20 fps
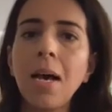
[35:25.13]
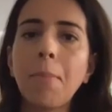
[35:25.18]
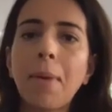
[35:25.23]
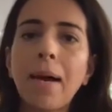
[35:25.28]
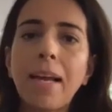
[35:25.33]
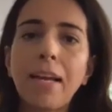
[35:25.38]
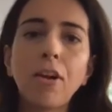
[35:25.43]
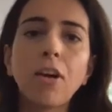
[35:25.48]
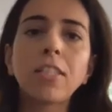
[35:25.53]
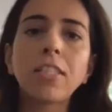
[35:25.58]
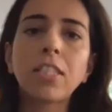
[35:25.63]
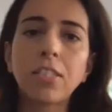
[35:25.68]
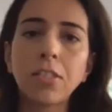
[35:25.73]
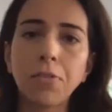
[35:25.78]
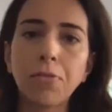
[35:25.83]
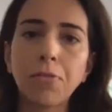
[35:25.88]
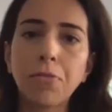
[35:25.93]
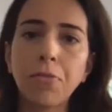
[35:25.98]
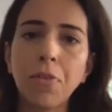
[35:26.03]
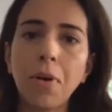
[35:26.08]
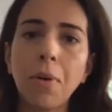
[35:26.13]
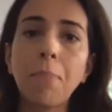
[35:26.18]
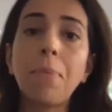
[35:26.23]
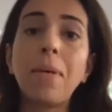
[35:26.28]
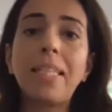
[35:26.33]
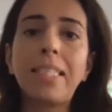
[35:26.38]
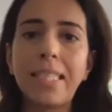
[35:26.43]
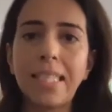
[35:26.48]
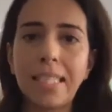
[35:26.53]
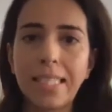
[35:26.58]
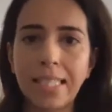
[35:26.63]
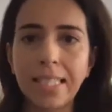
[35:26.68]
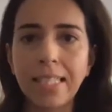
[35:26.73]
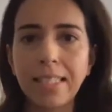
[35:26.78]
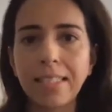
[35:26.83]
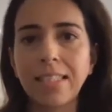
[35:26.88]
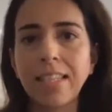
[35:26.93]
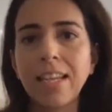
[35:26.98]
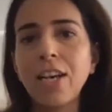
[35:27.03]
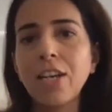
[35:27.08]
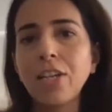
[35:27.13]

by lots of businesses.